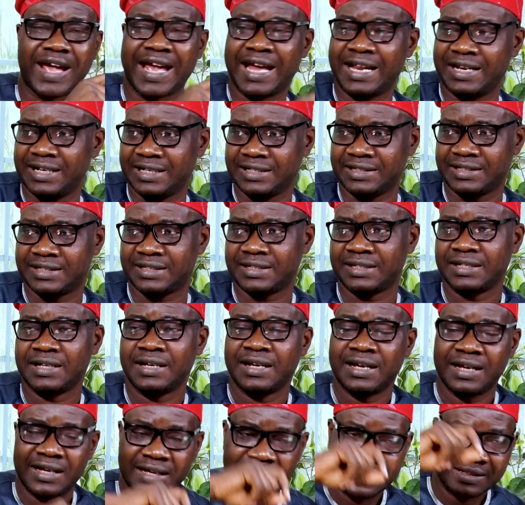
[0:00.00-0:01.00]
elite
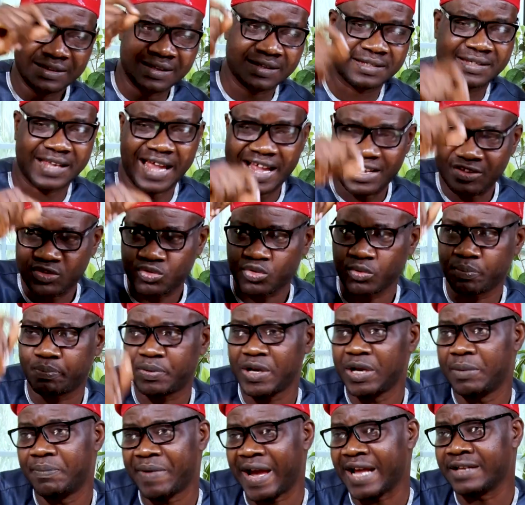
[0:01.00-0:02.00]
decides to
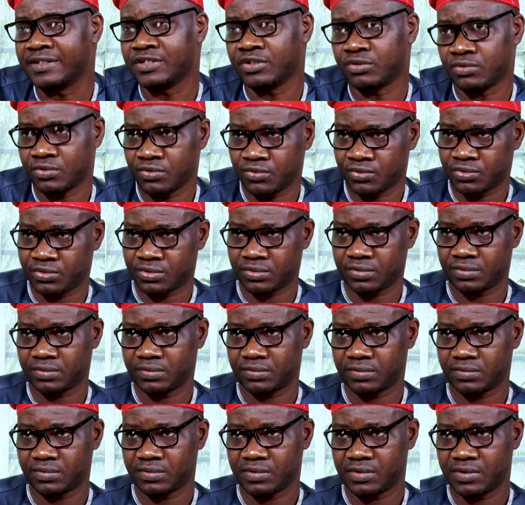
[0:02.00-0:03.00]
play by the rules.
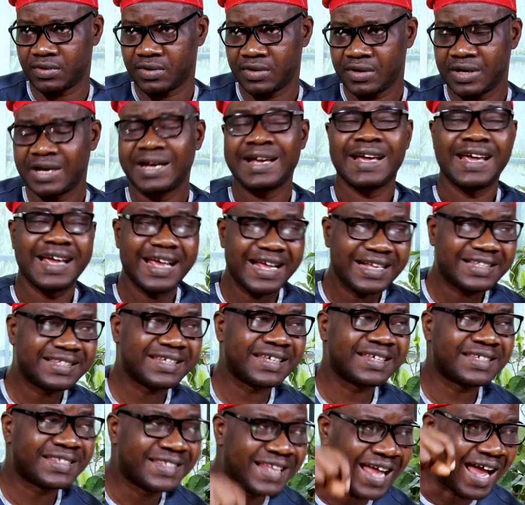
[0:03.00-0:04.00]
It
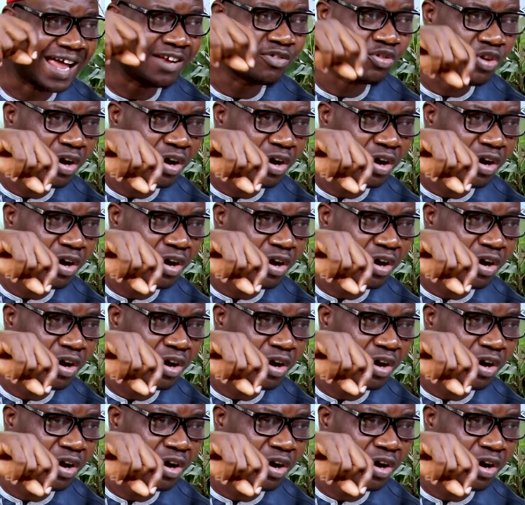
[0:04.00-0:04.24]
is they are